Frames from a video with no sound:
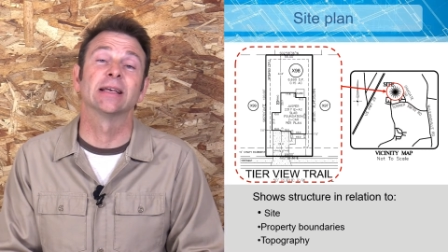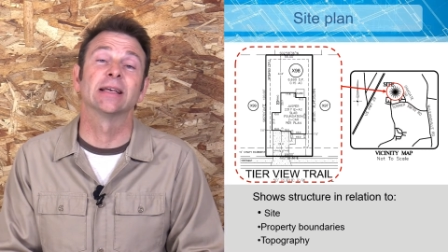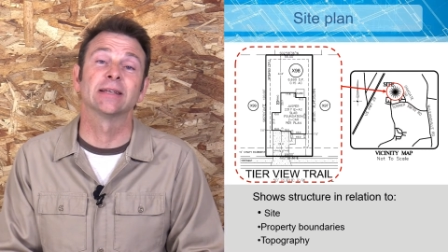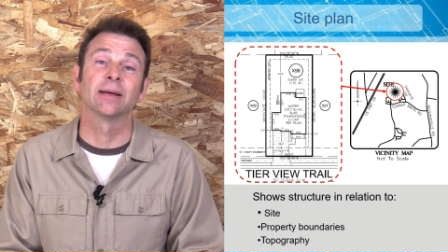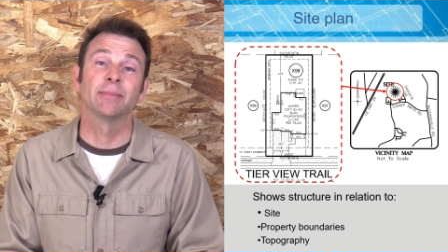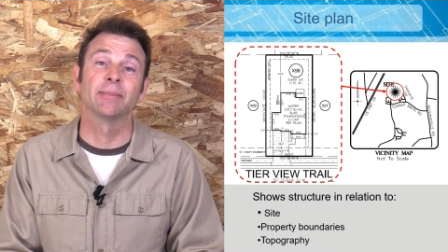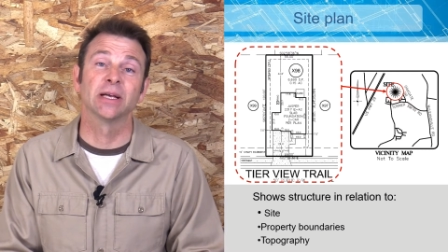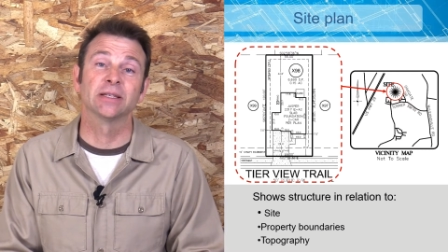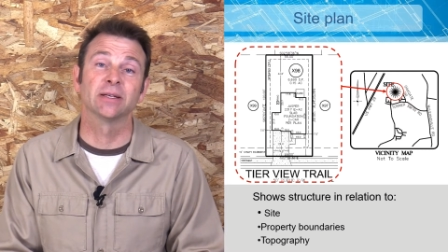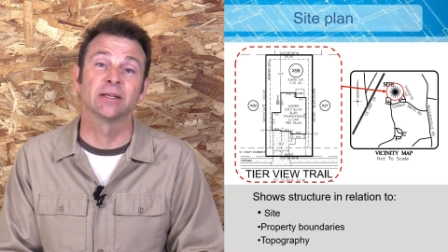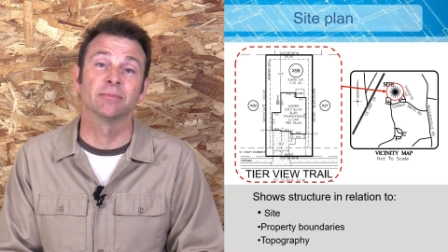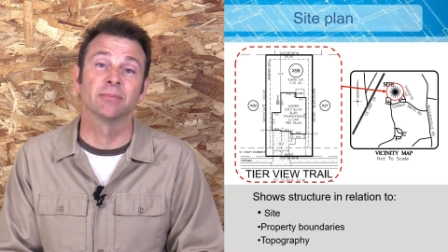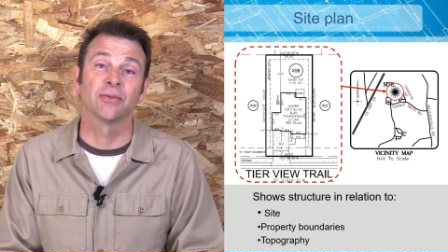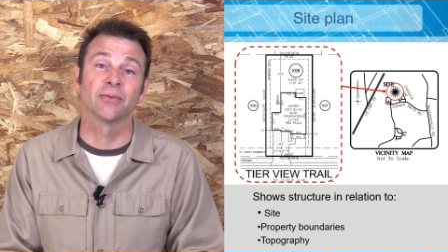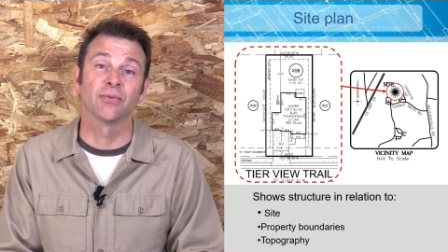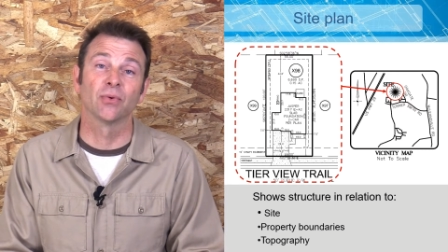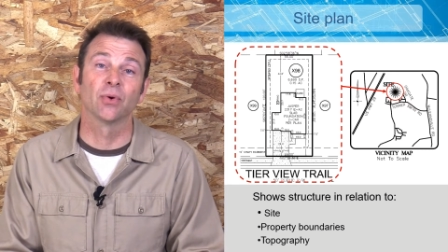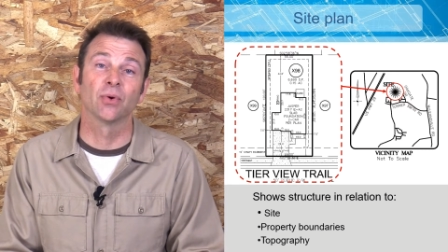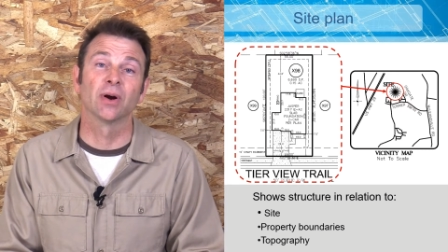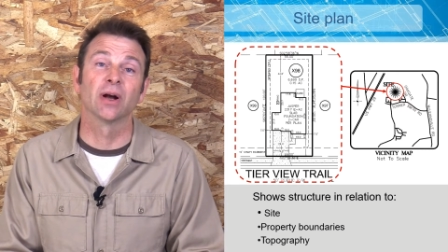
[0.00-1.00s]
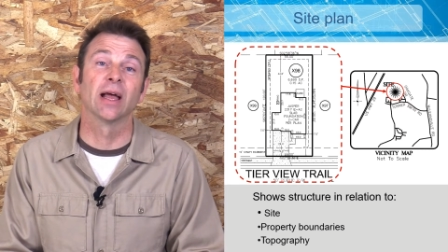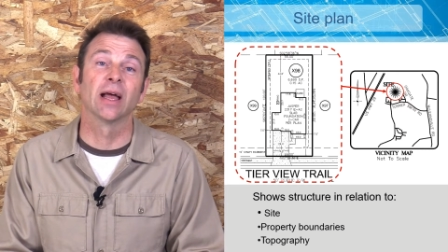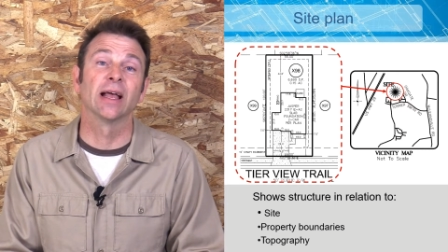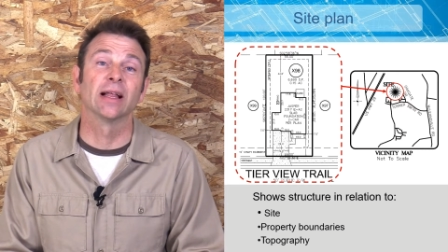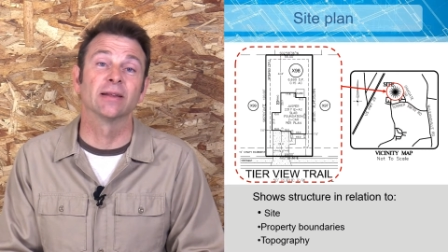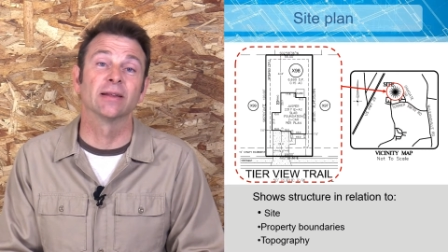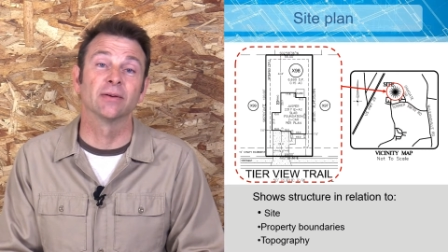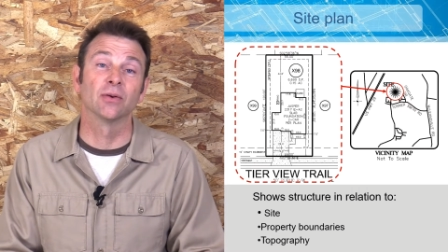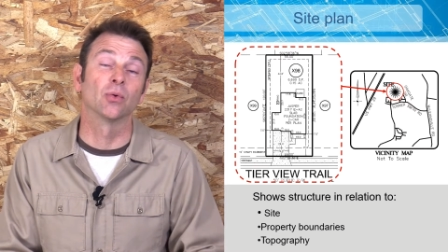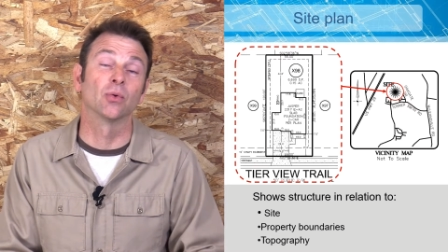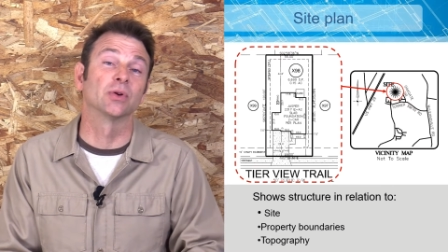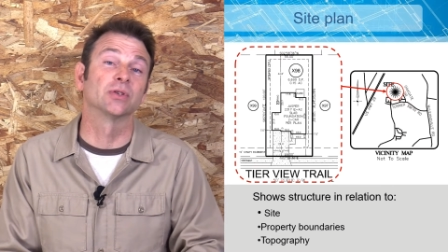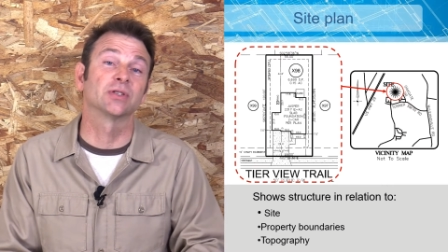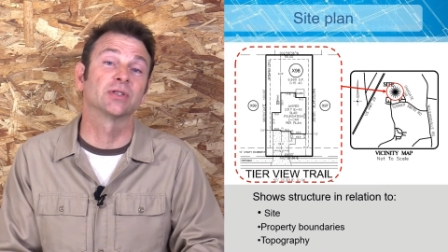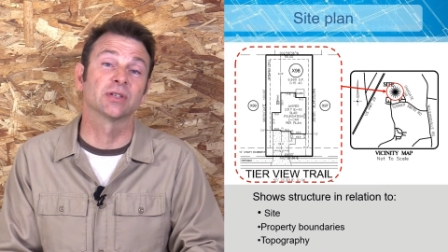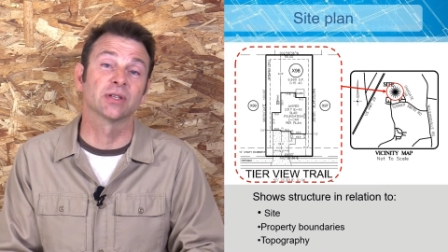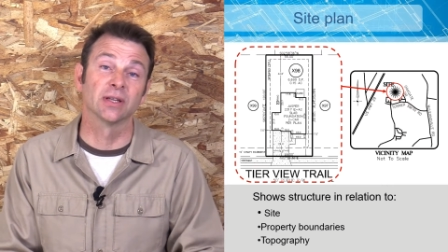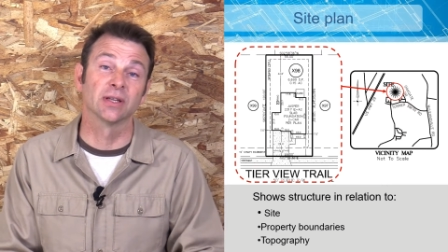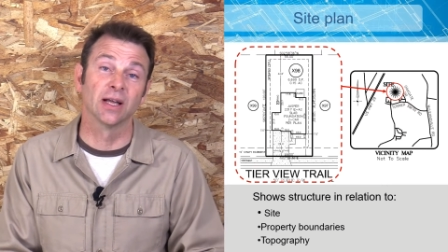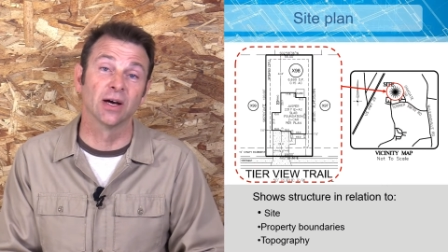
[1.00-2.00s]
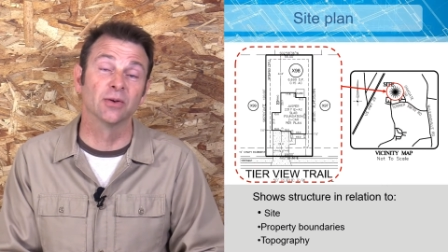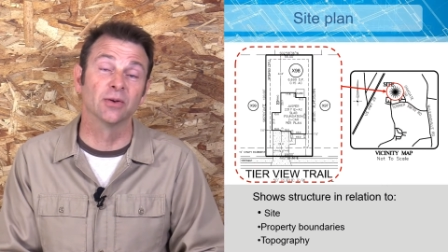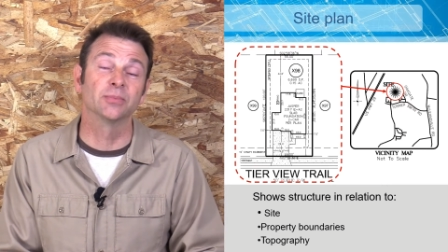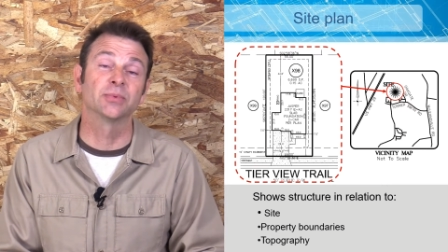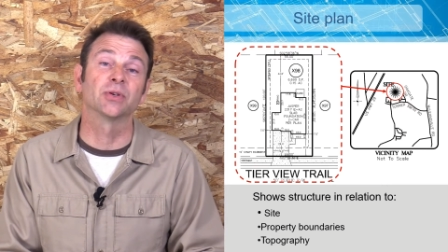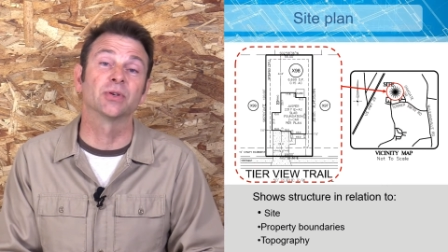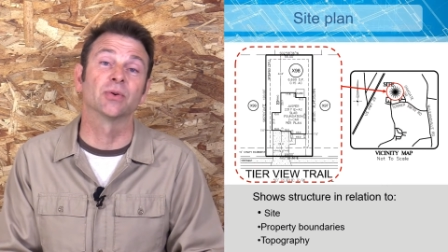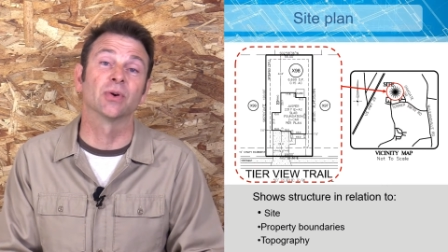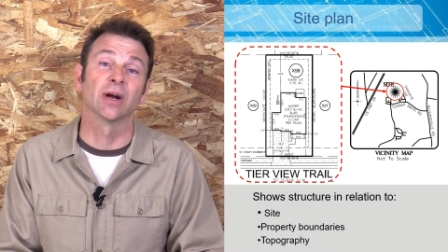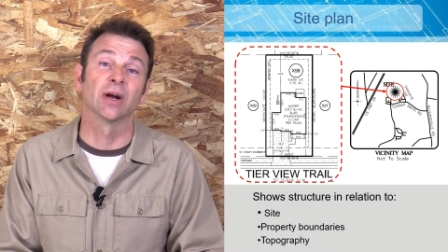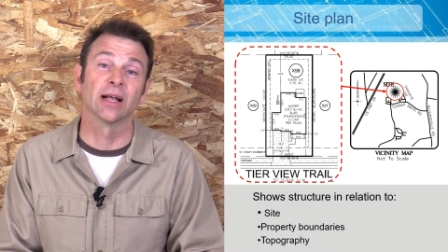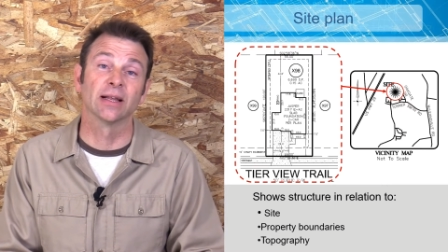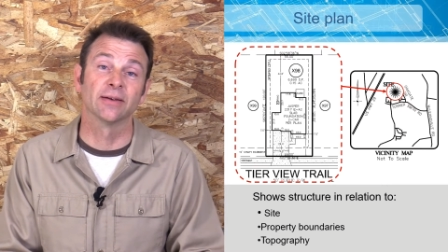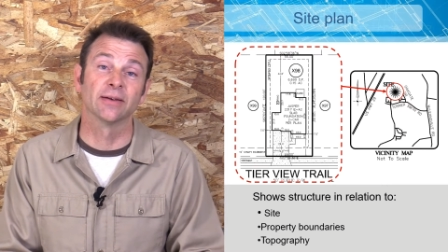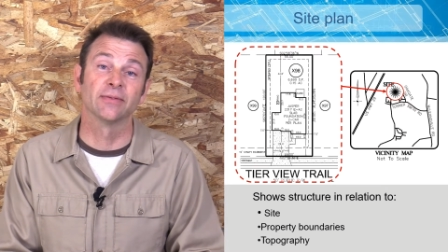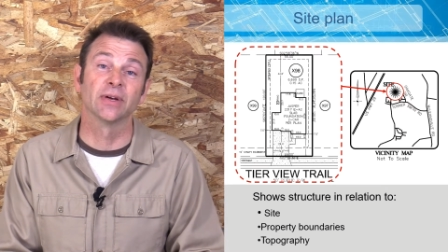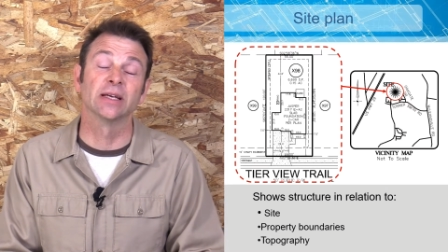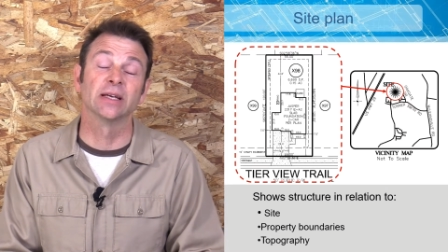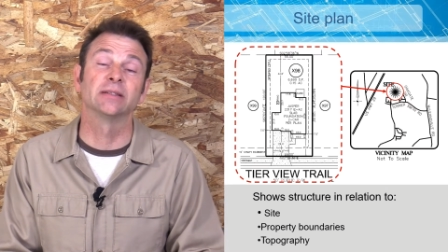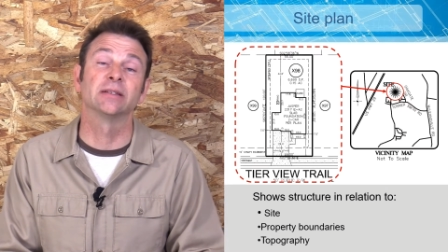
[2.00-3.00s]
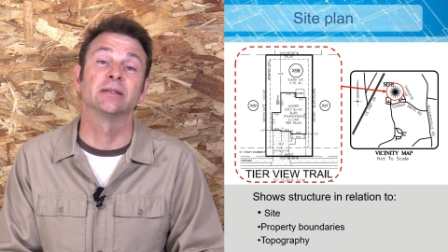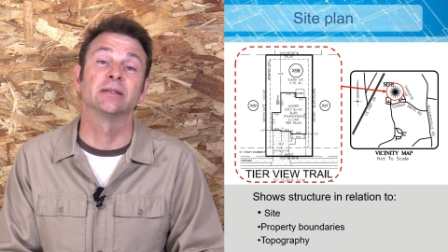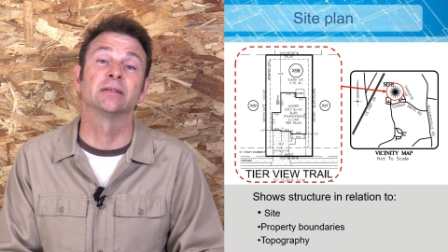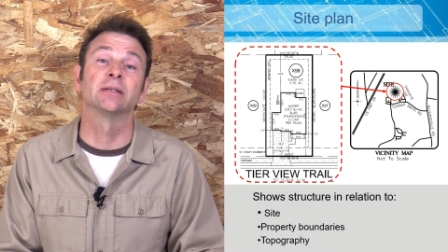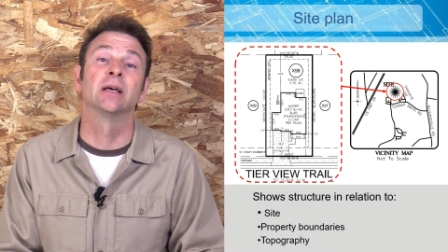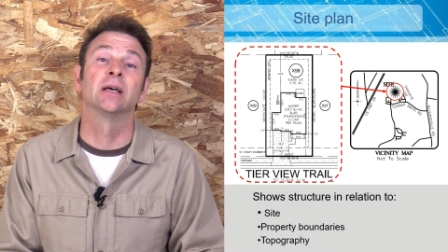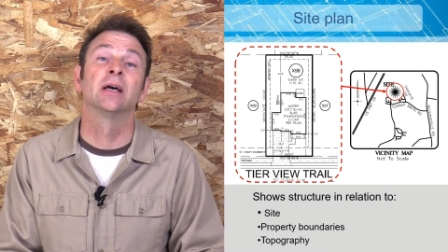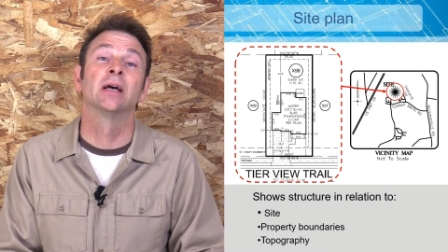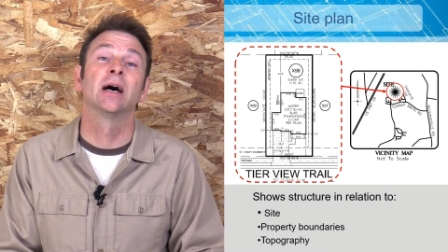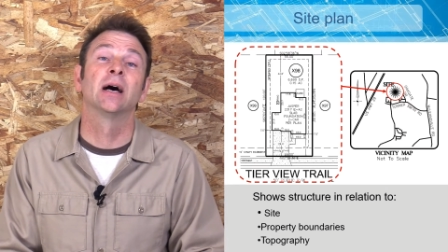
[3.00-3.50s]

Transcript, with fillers: as I mentioned before, slopes or elevations,